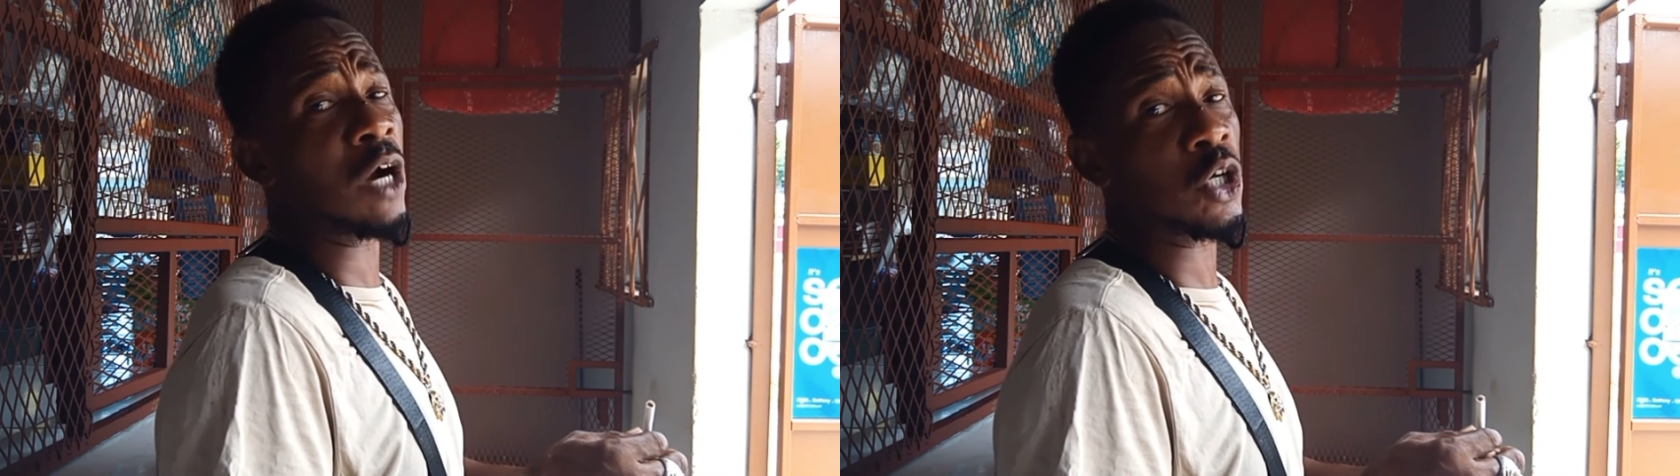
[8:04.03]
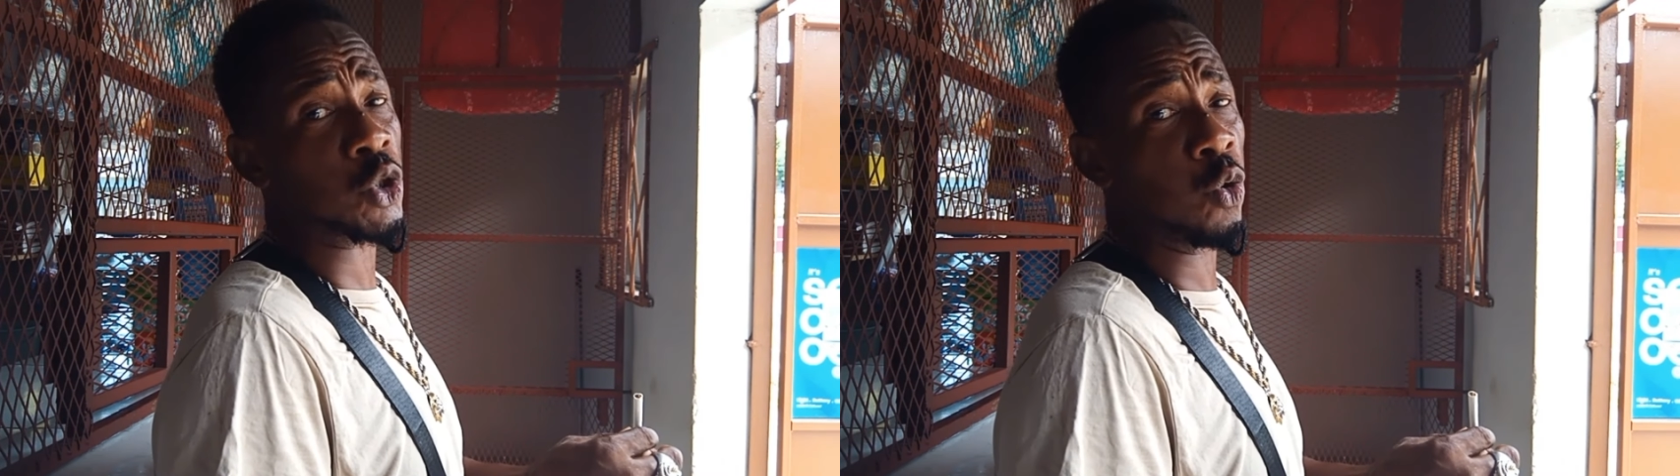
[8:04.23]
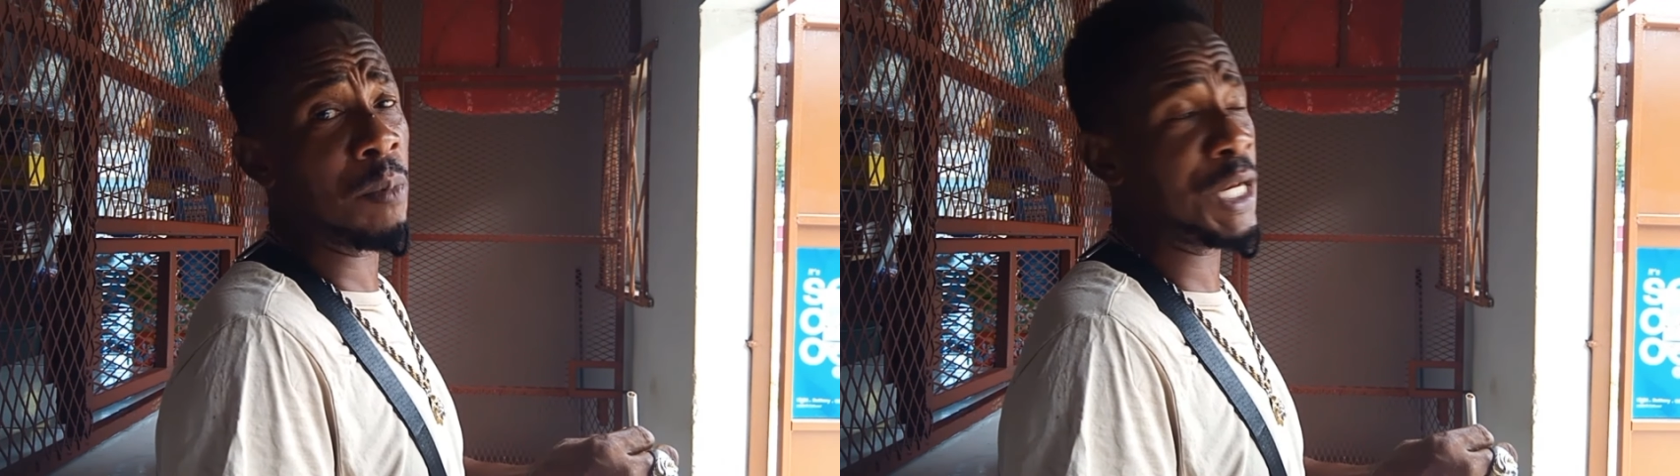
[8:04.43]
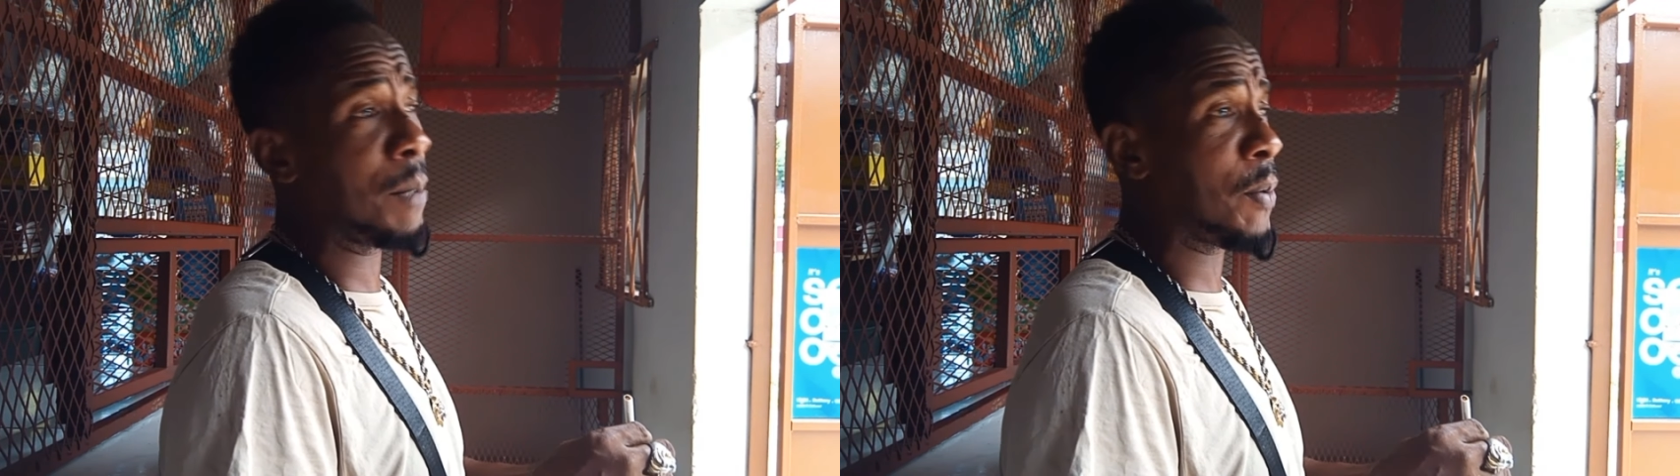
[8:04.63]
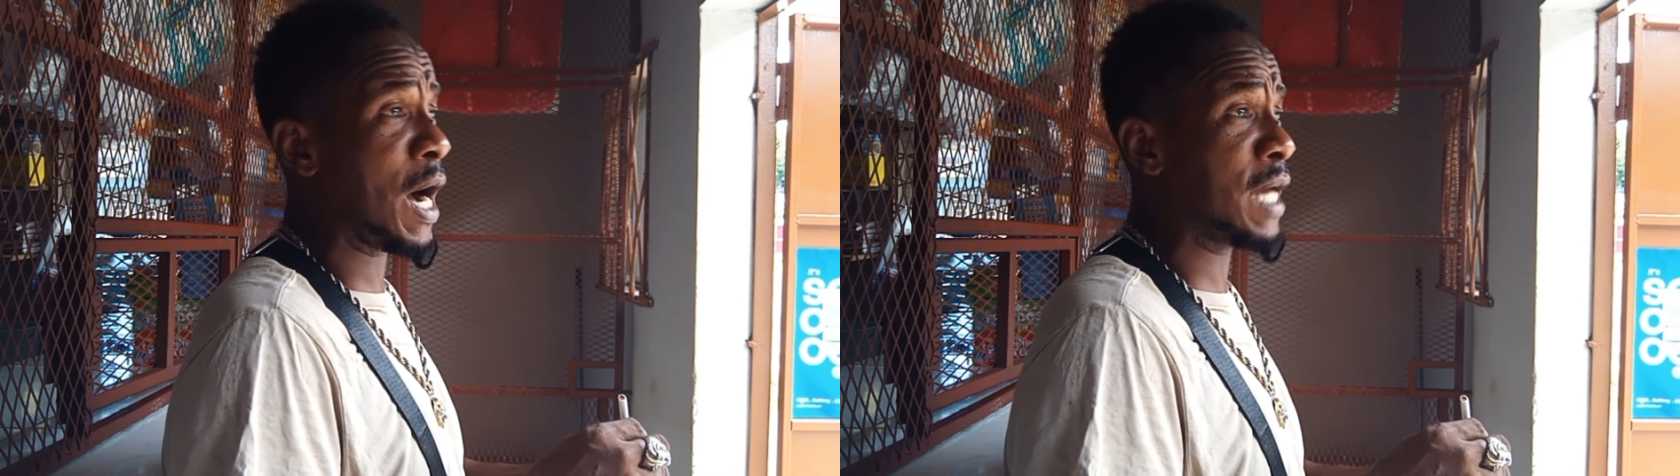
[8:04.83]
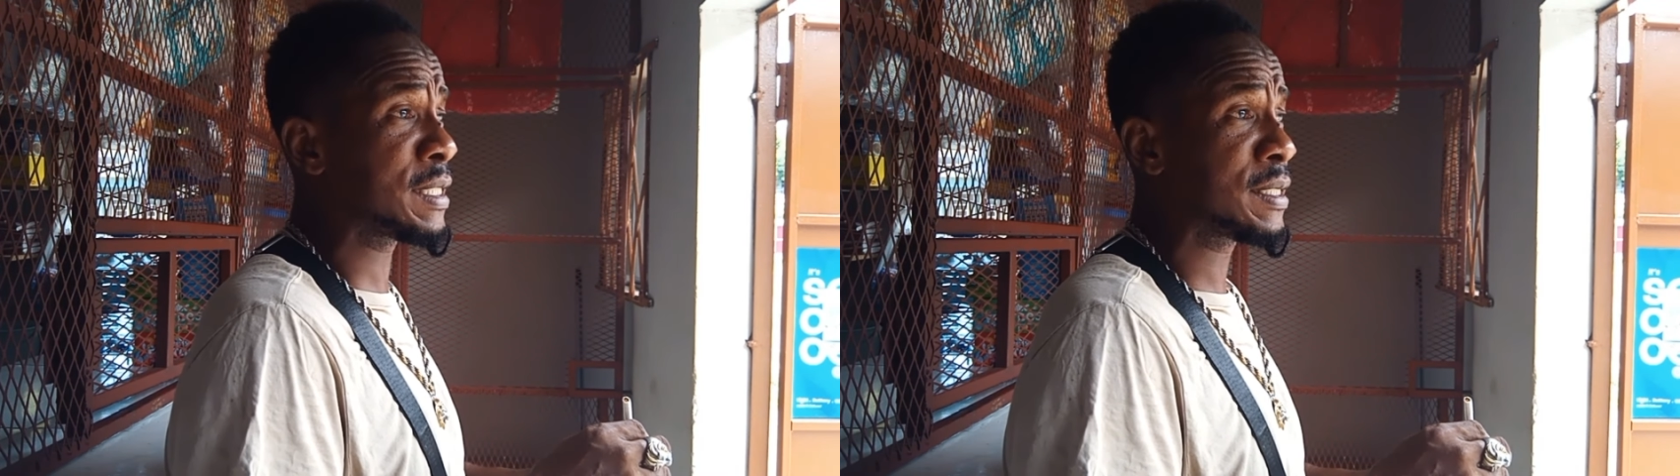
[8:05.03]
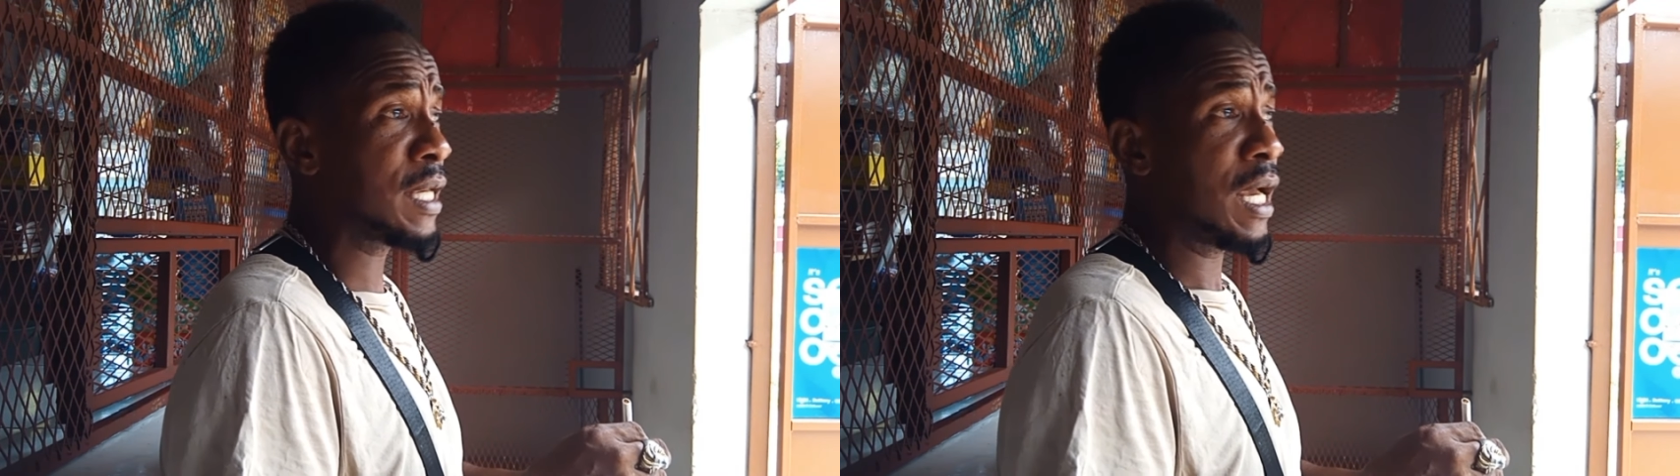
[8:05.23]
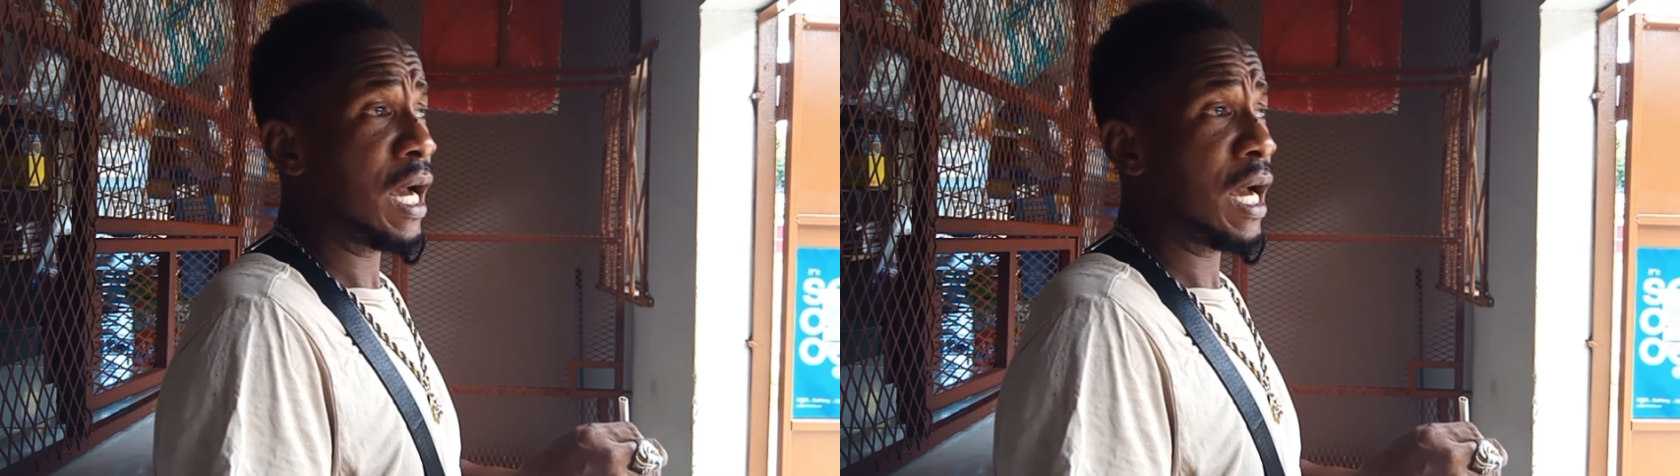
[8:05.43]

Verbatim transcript: go through menopause